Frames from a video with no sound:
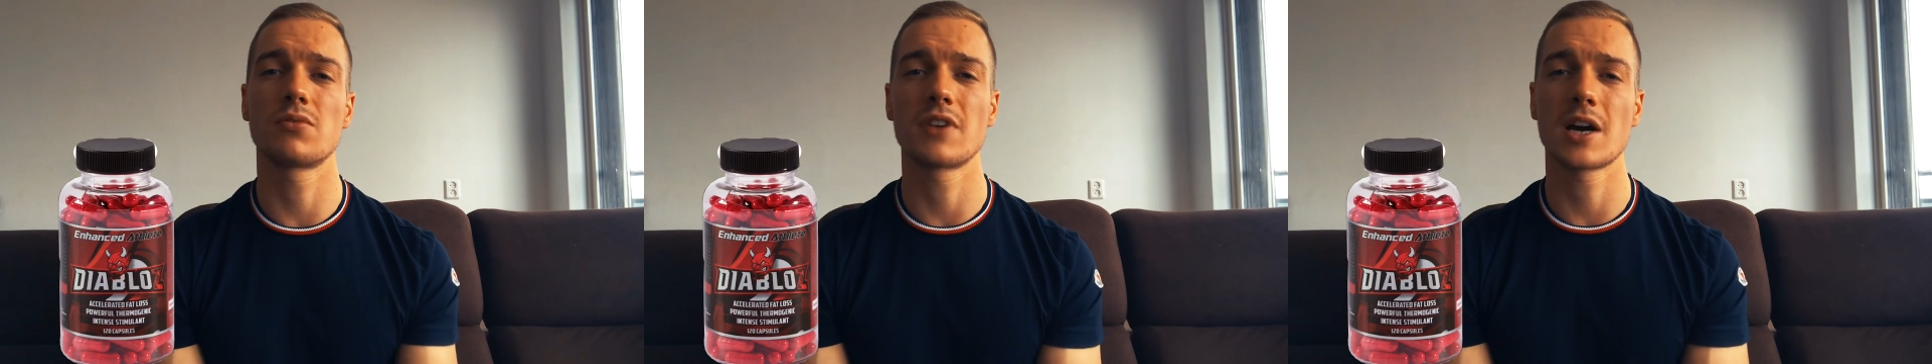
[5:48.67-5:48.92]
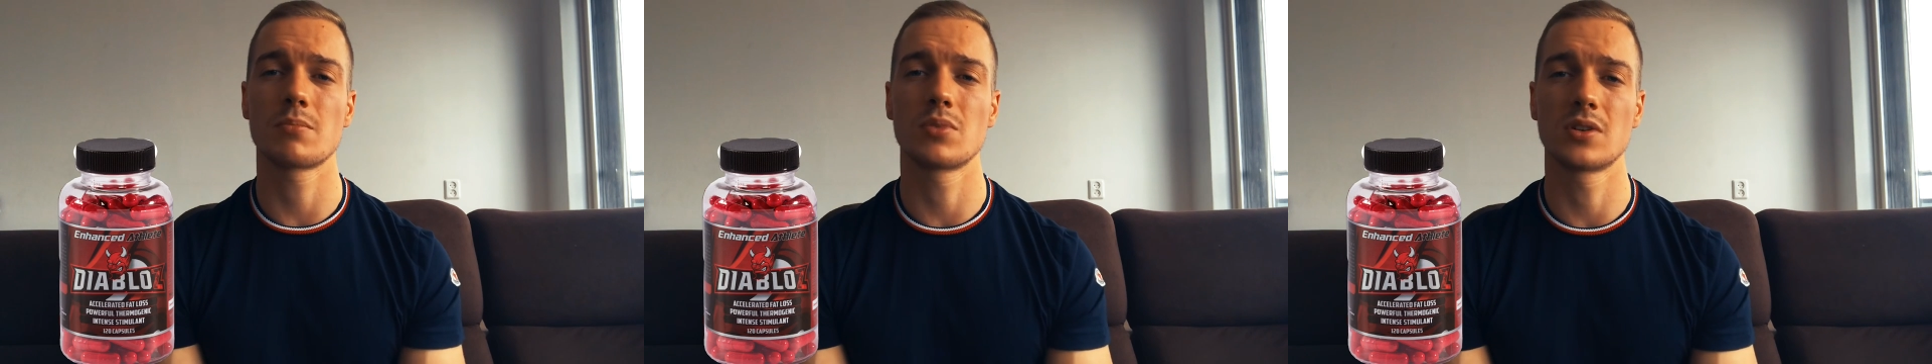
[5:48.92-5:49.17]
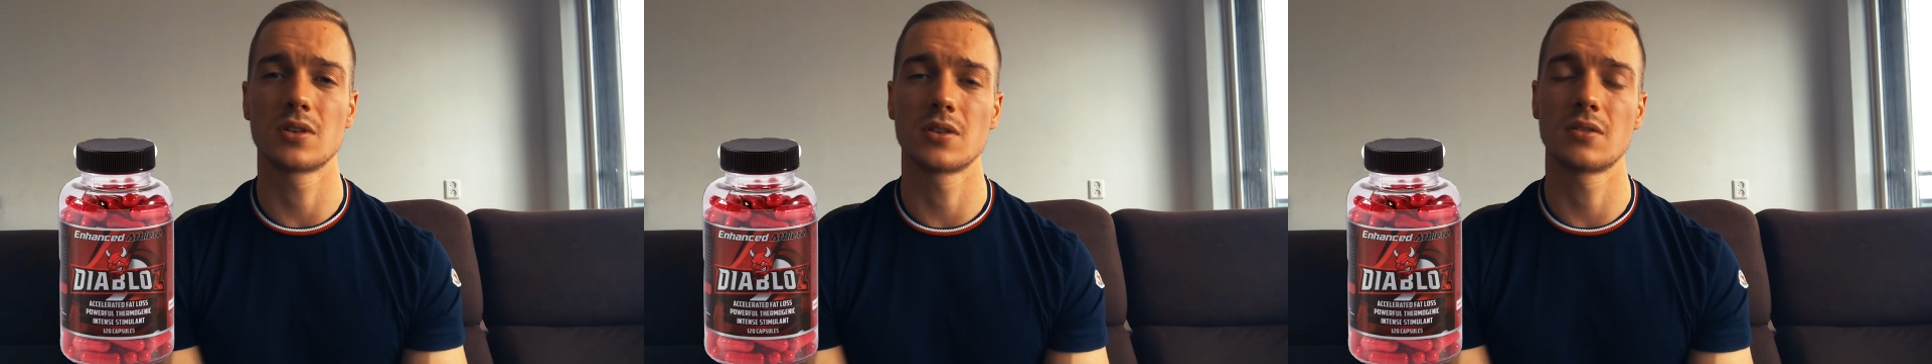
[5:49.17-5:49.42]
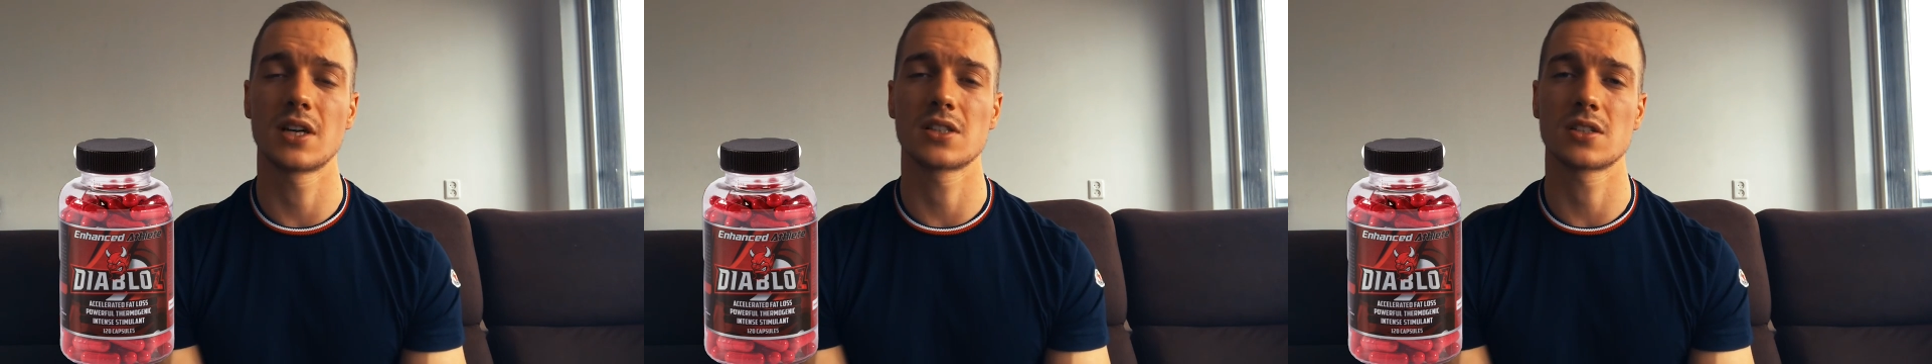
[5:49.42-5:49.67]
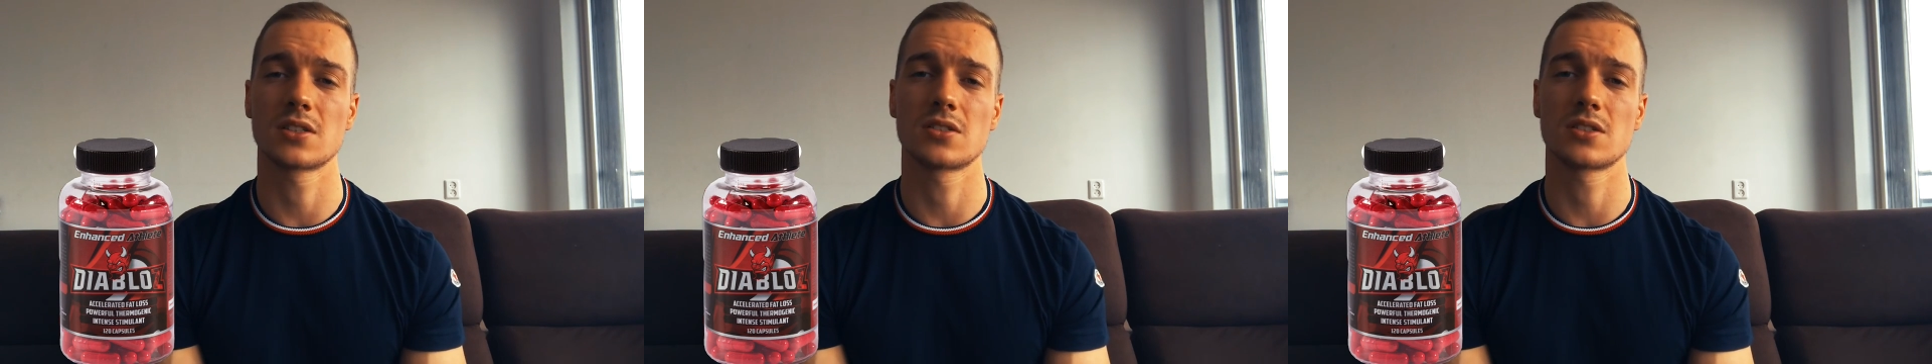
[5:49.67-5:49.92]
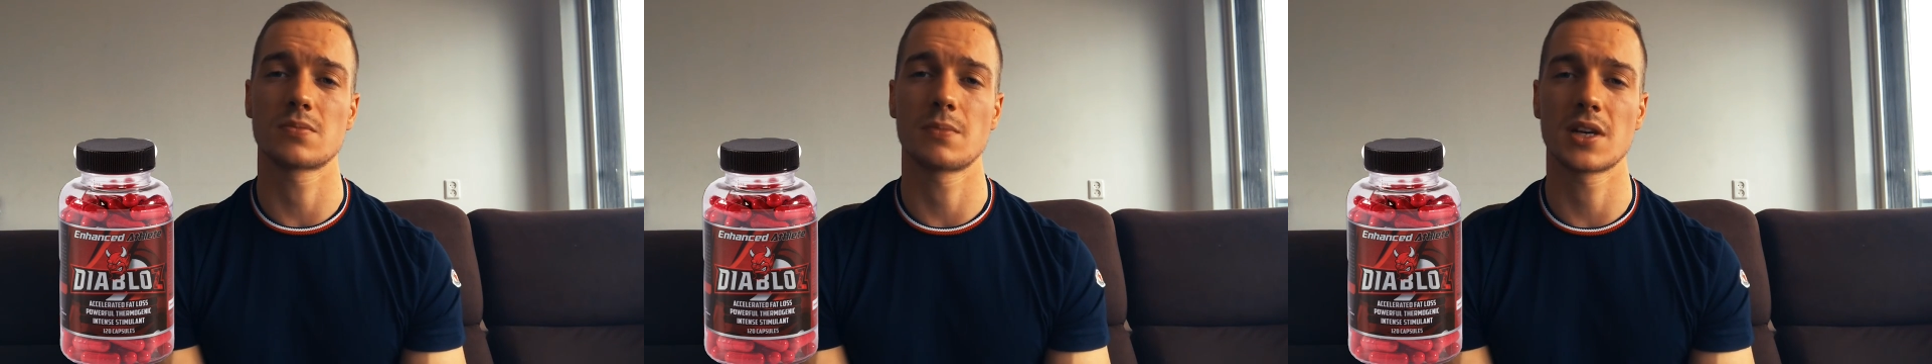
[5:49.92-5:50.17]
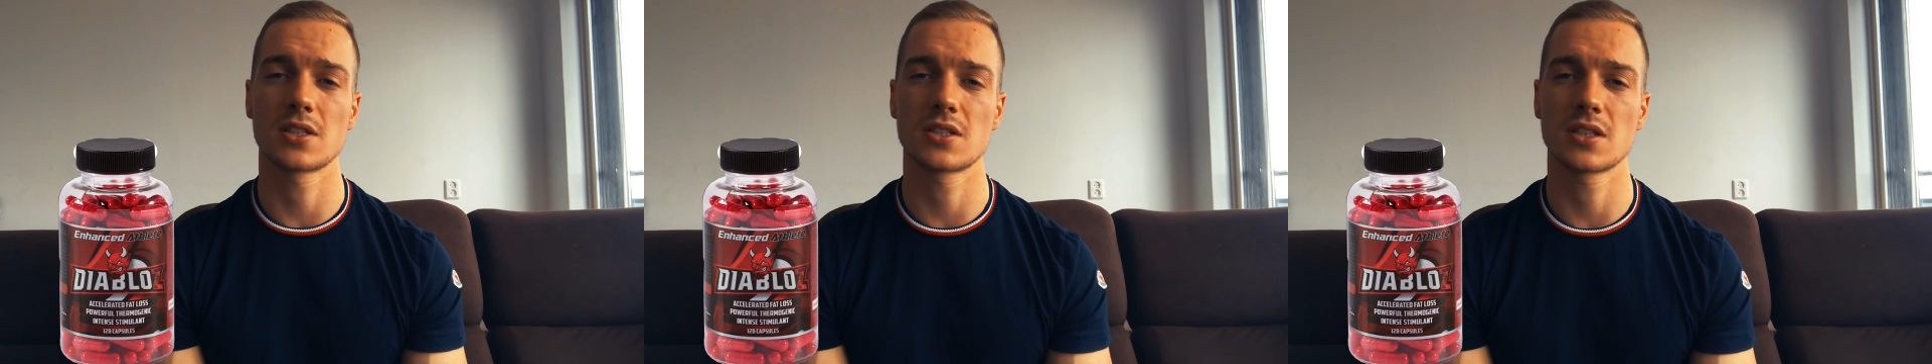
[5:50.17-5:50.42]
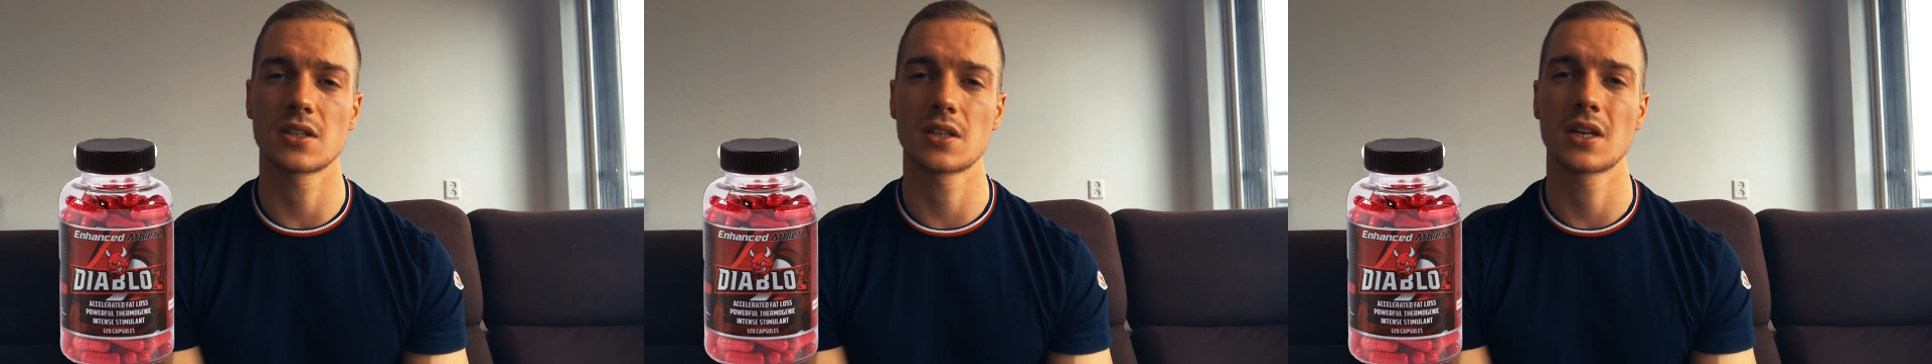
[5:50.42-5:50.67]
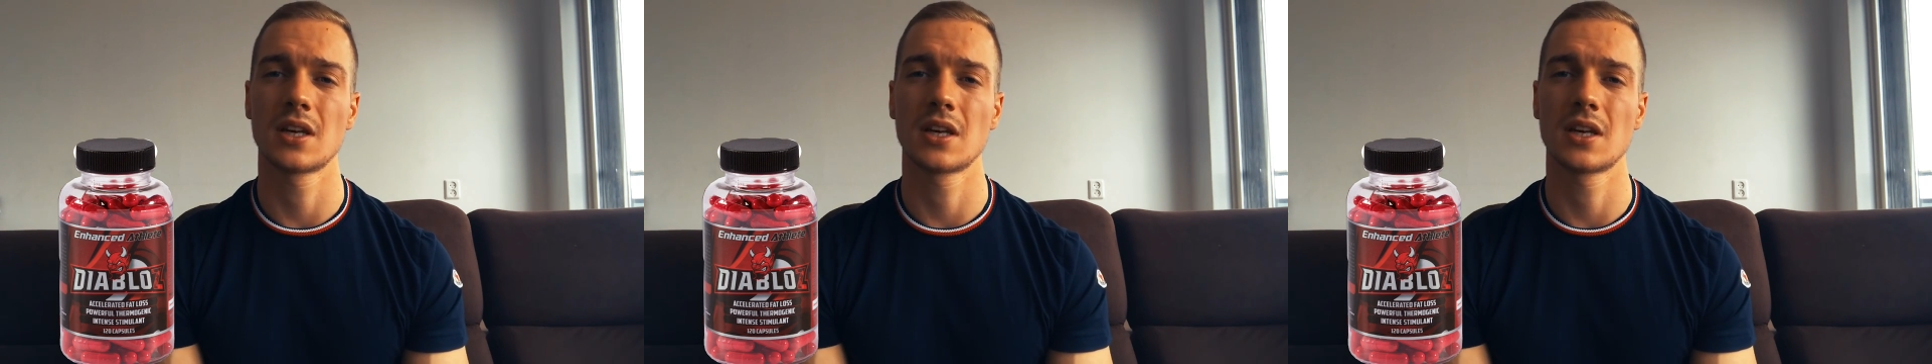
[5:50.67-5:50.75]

fat burner, as I just mentioned.